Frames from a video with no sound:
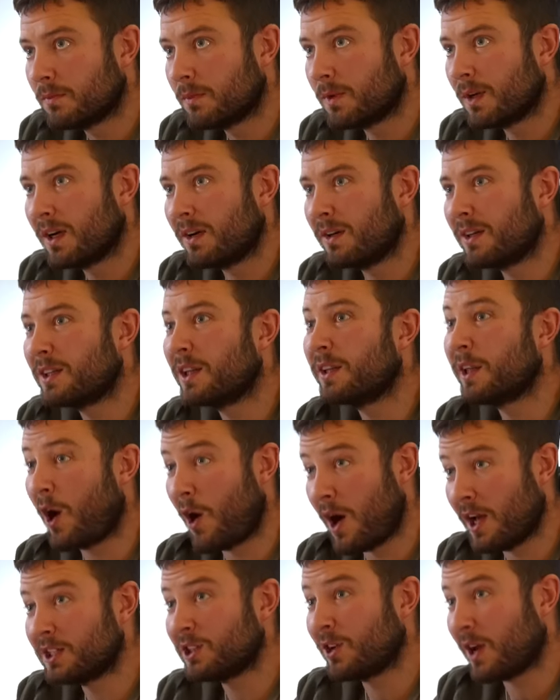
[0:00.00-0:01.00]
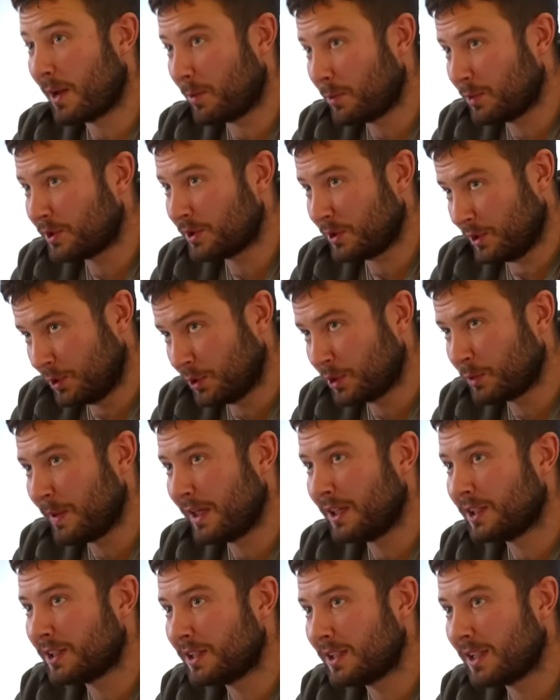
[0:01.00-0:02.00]
Well, the eyesight was, you just
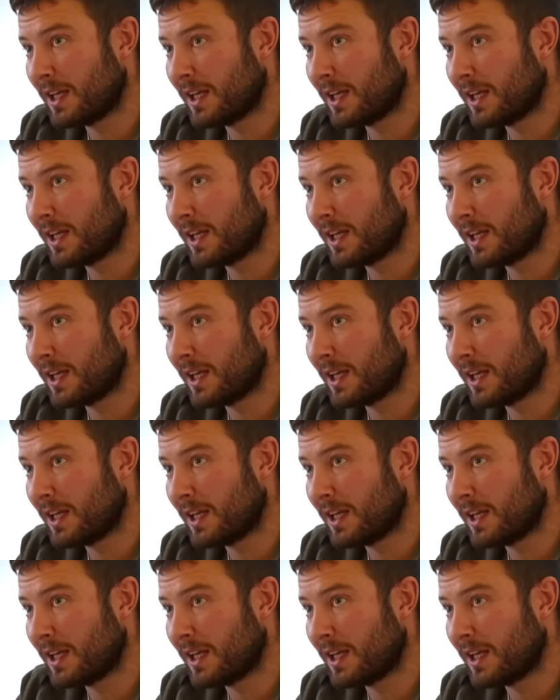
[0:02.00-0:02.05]
mentioned